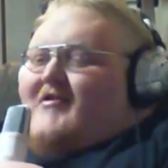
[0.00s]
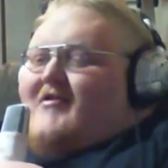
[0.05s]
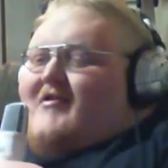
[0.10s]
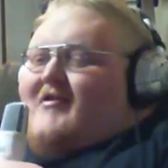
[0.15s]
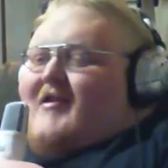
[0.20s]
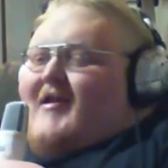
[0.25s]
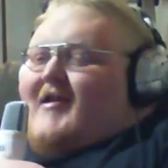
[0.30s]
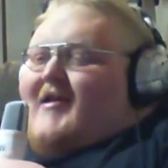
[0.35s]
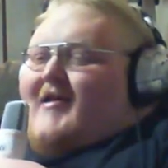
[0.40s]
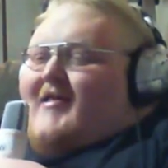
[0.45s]

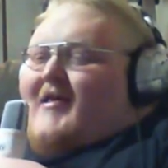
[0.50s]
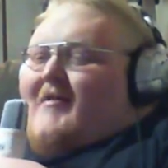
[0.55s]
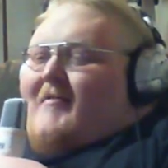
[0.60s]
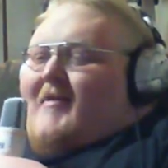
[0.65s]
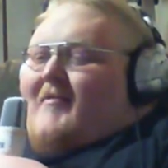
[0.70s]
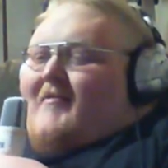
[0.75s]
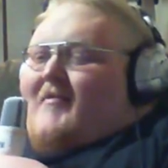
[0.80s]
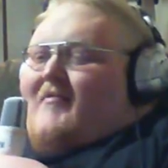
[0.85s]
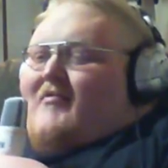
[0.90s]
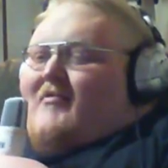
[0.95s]
They
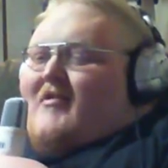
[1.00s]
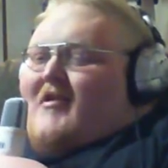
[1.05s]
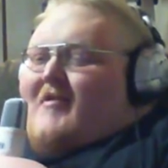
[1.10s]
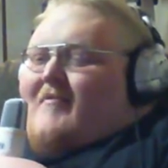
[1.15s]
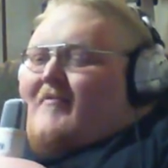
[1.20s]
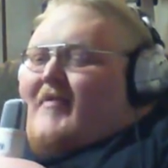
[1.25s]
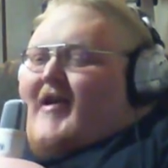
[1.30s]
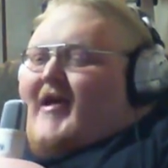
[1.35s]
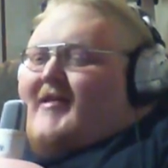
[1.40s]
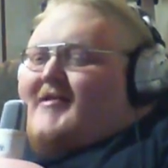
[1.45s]
made me put on
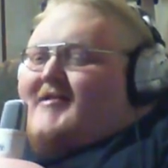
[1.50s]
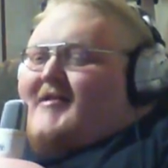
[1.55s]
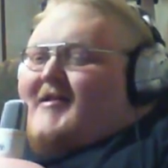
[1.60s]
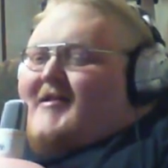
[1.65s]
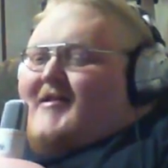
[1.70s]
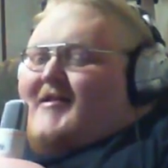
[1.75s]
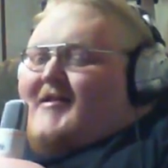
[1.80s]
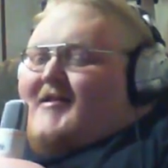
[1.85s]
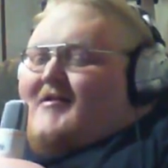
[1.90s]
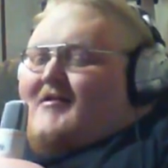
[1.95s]
pants
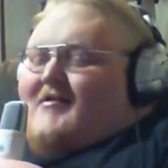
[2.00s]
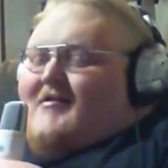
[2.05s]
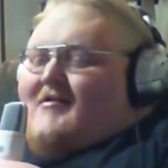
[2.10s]
today.